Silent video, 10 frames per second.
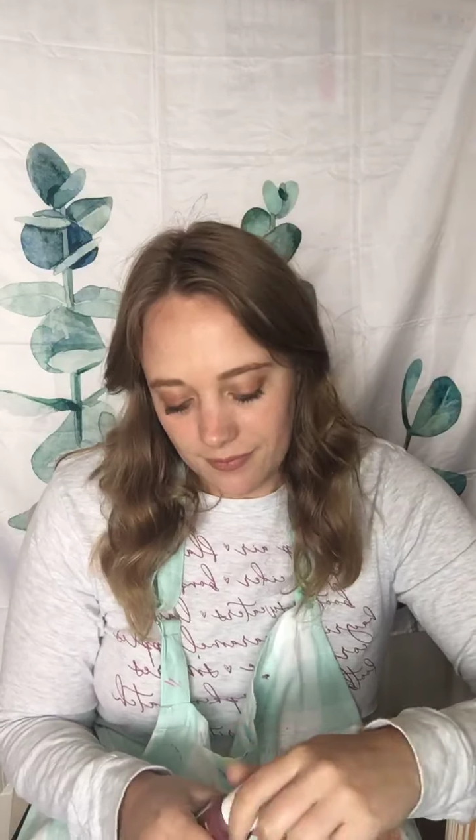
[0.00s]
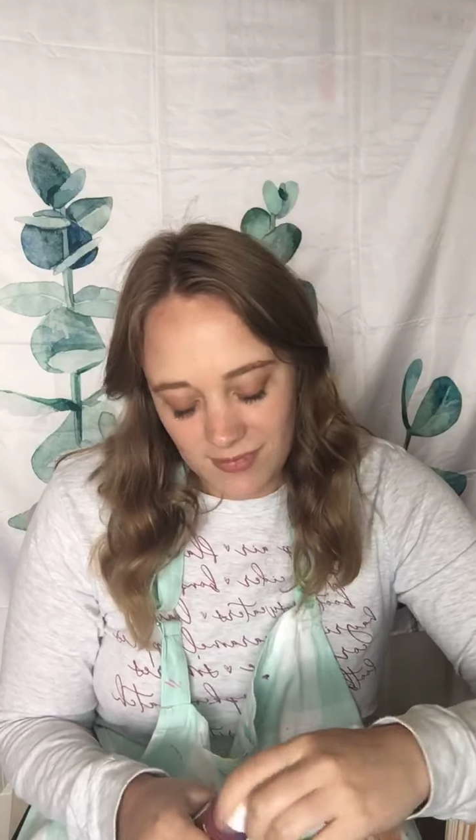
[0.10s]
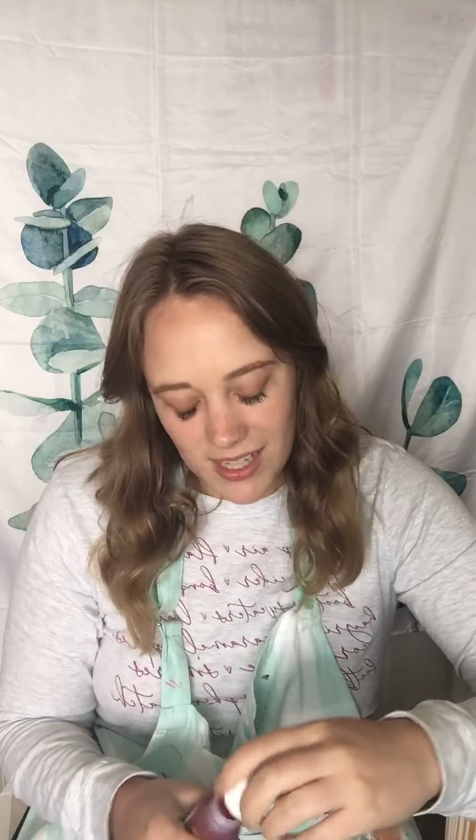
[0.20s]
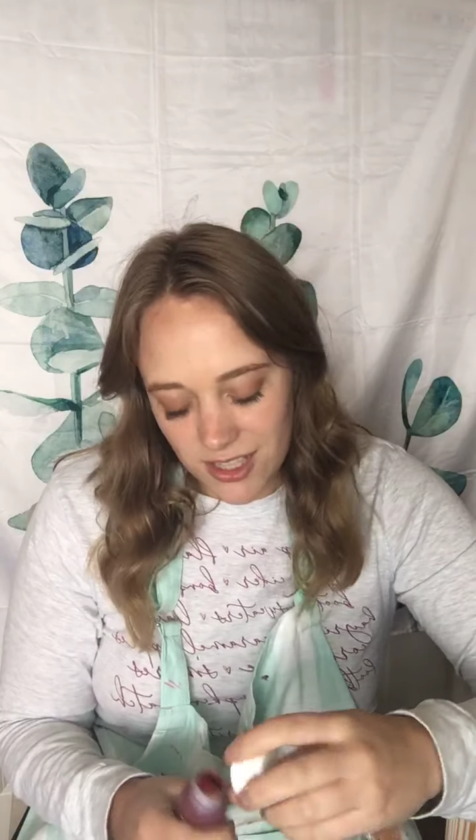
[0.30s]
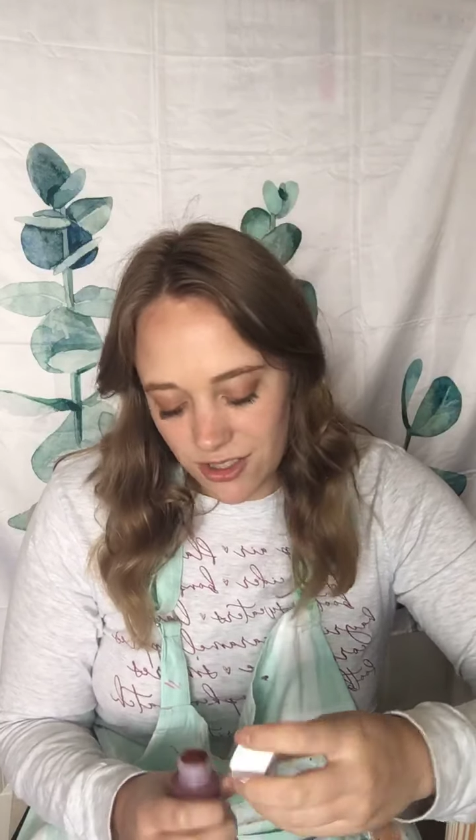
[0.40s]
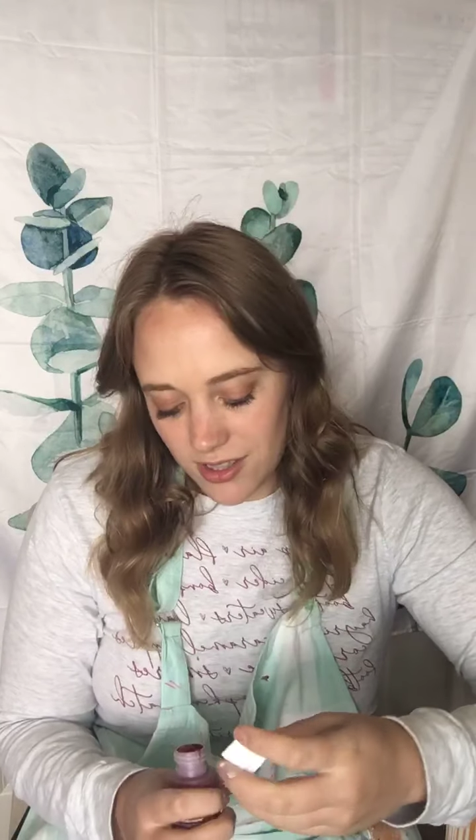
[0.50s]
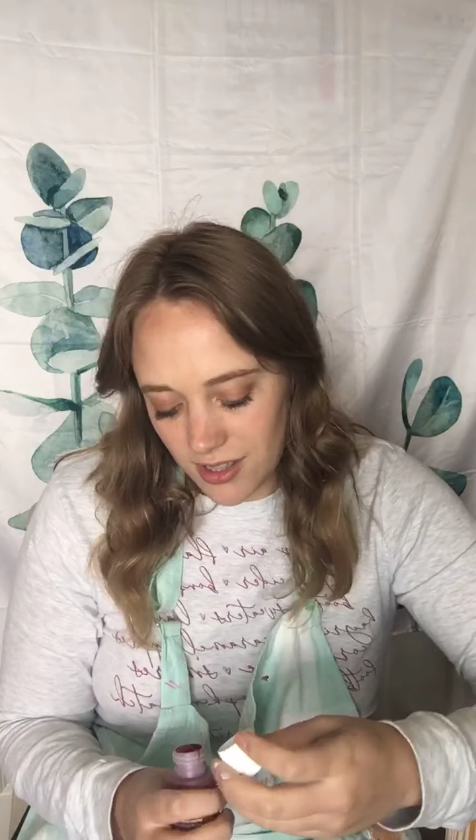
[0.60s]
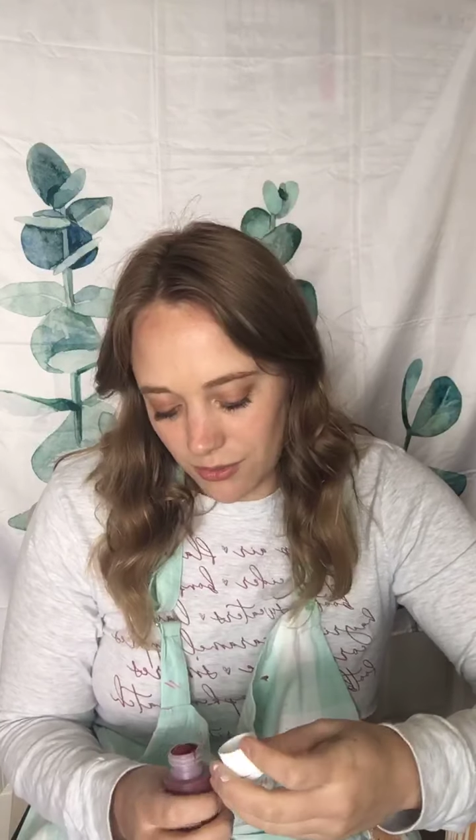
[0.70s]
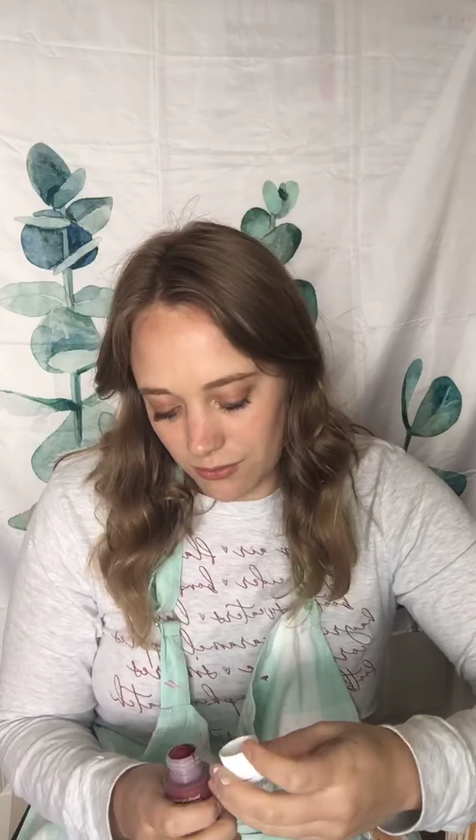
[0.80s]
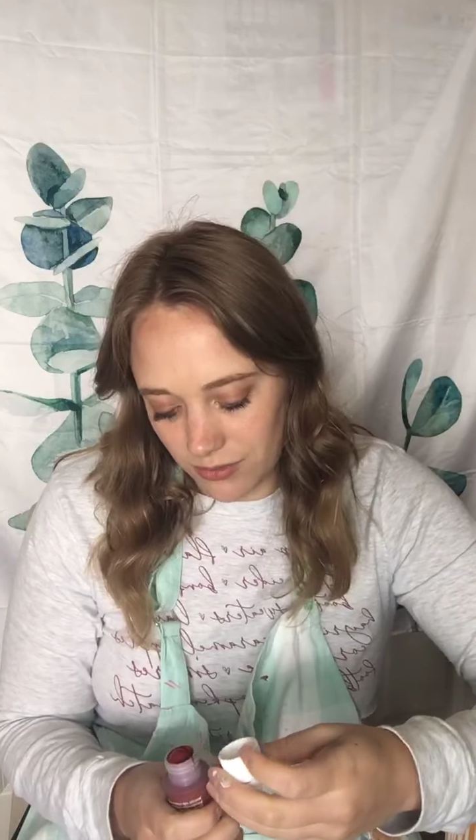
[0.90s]
it's just a
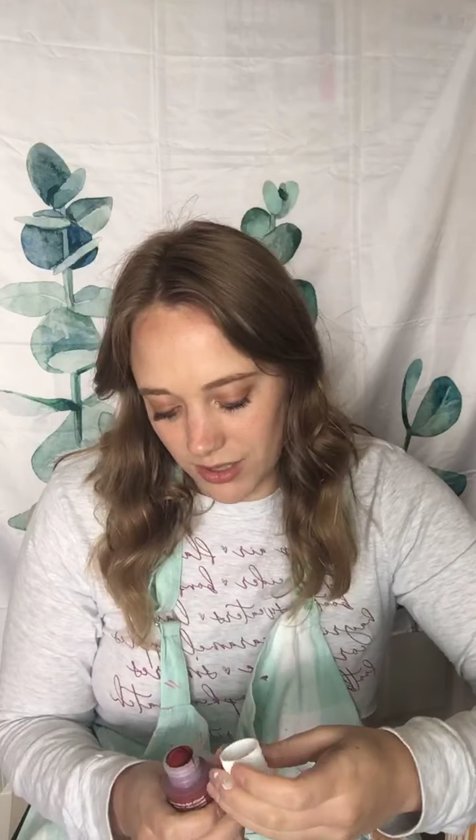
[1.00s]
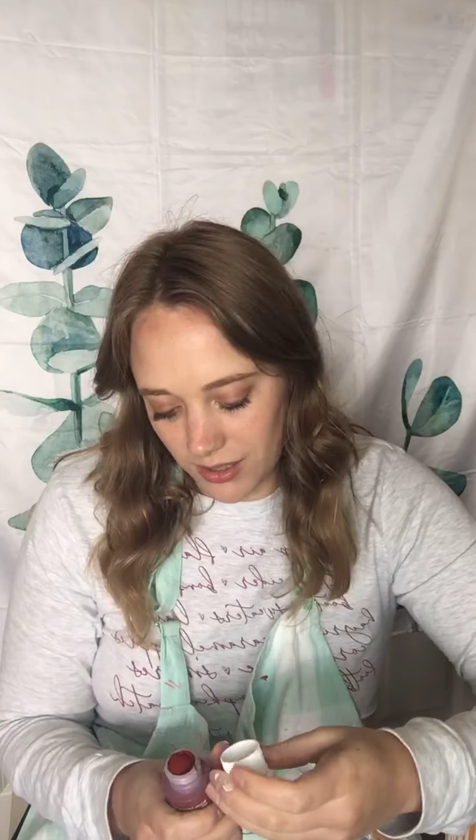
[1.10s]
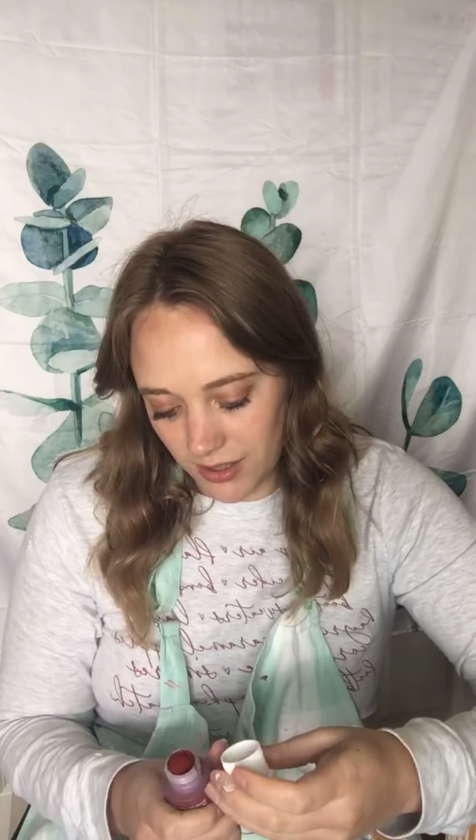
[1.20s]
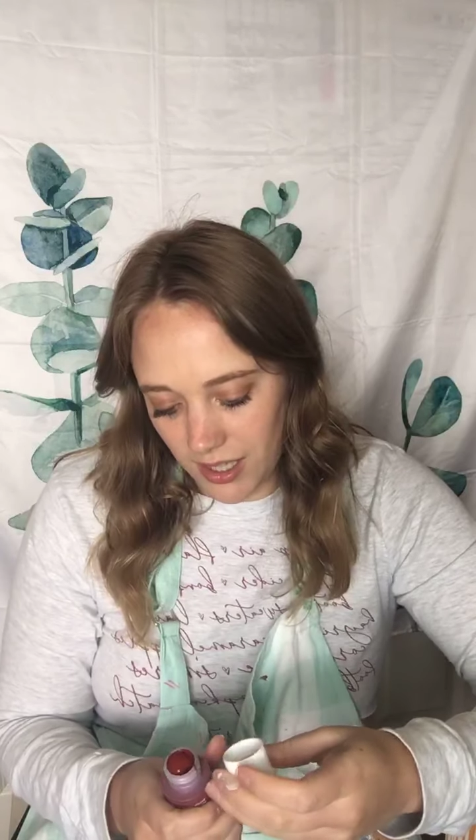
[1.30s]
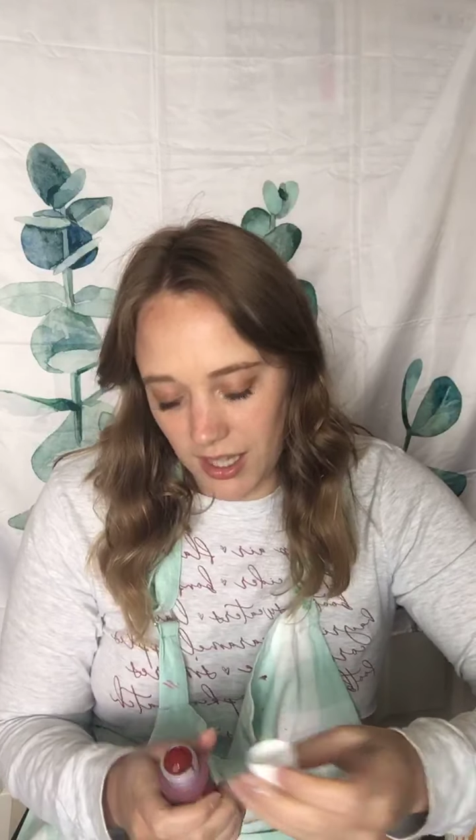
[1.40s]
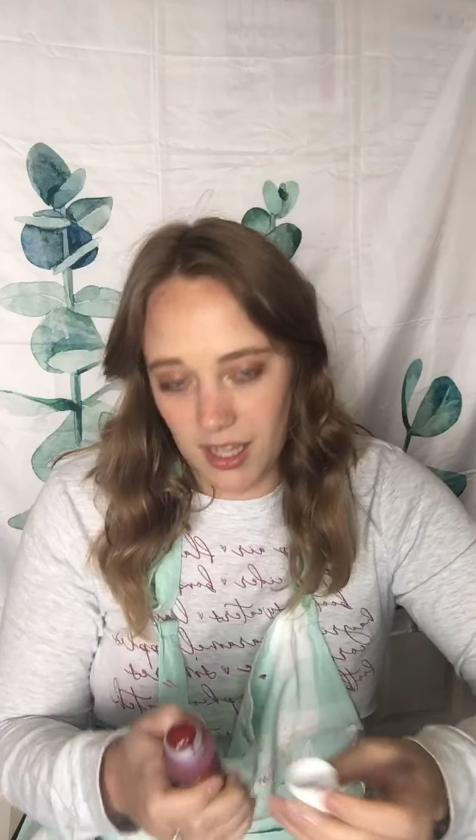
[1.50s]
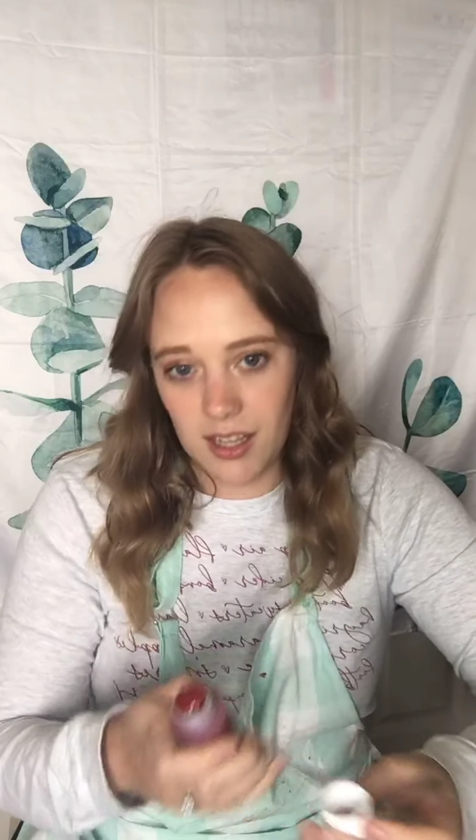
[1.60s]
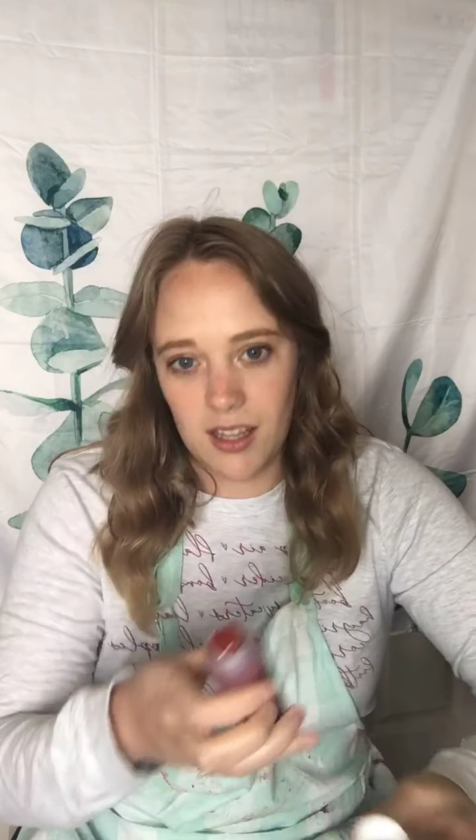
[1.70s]
really, it